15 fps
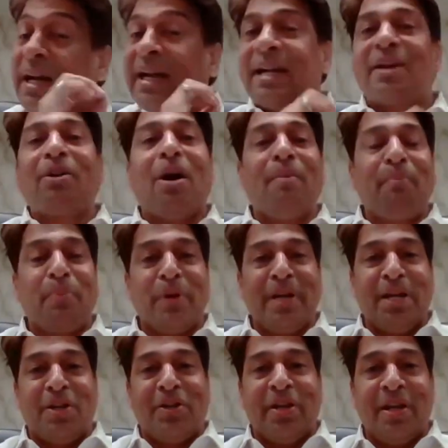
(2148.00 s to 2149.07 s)
Third
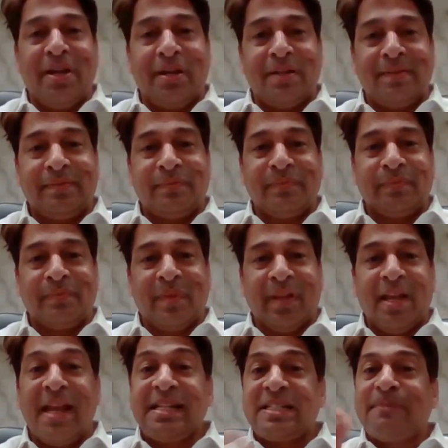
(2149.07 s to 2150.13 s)
component here
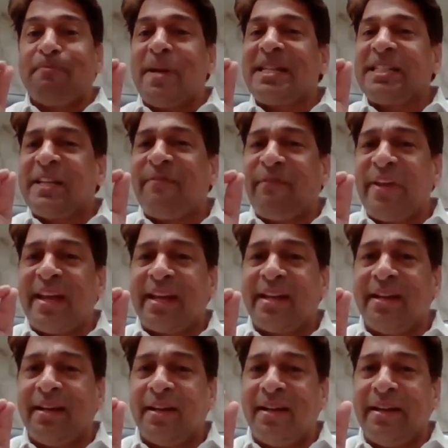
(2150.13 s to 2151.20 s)
is
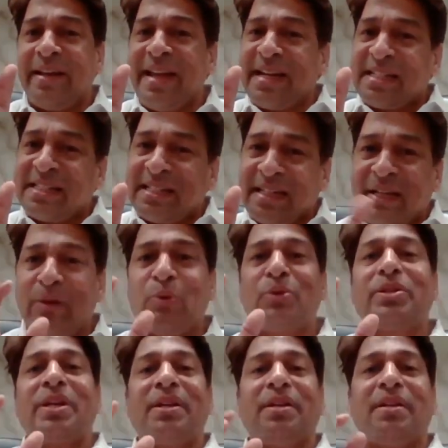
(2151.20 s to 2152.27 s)
specific
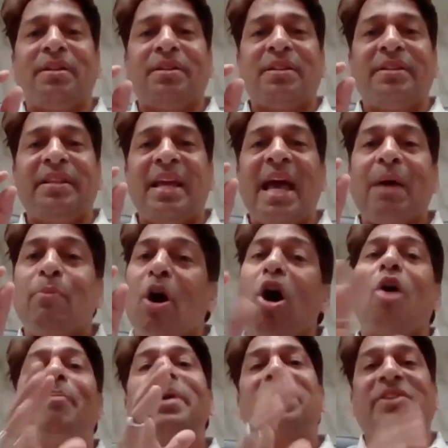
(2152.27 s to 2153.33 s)
exclusion. They have
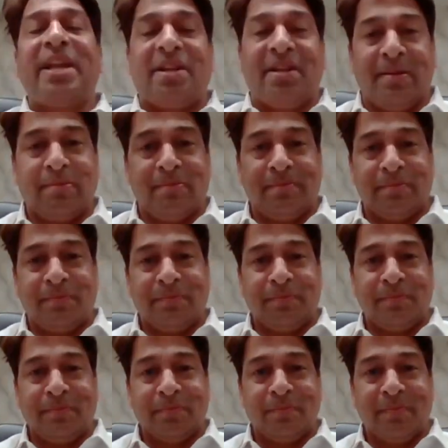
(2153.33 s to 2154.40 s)
omitted
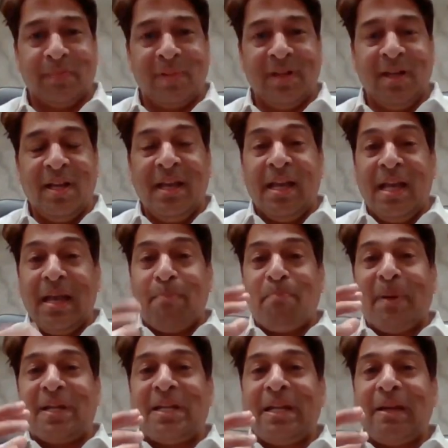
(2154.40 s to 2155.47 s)
a
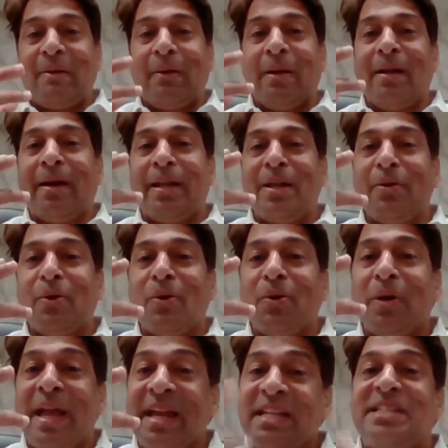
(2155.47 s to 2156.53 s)
particular
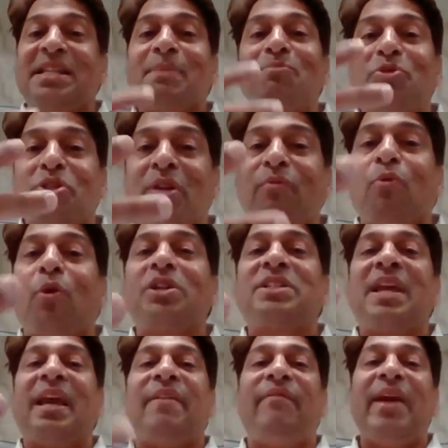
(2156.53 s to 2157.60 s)
exemption
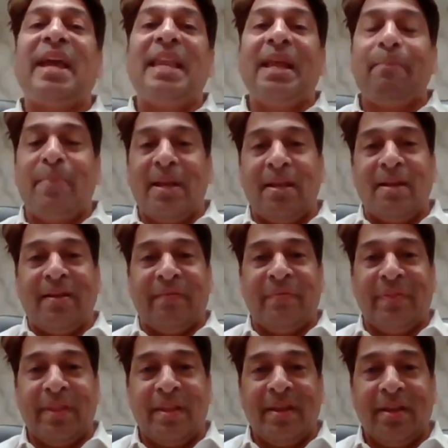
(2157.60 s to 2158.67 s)
was available
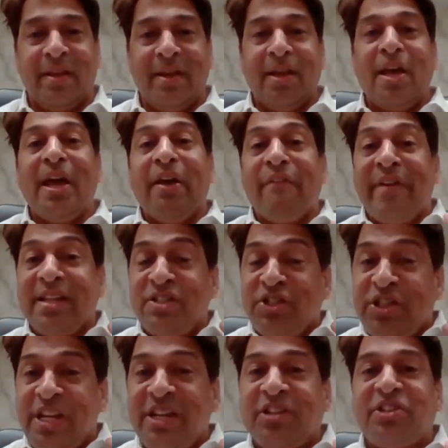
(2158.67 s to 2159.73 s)
when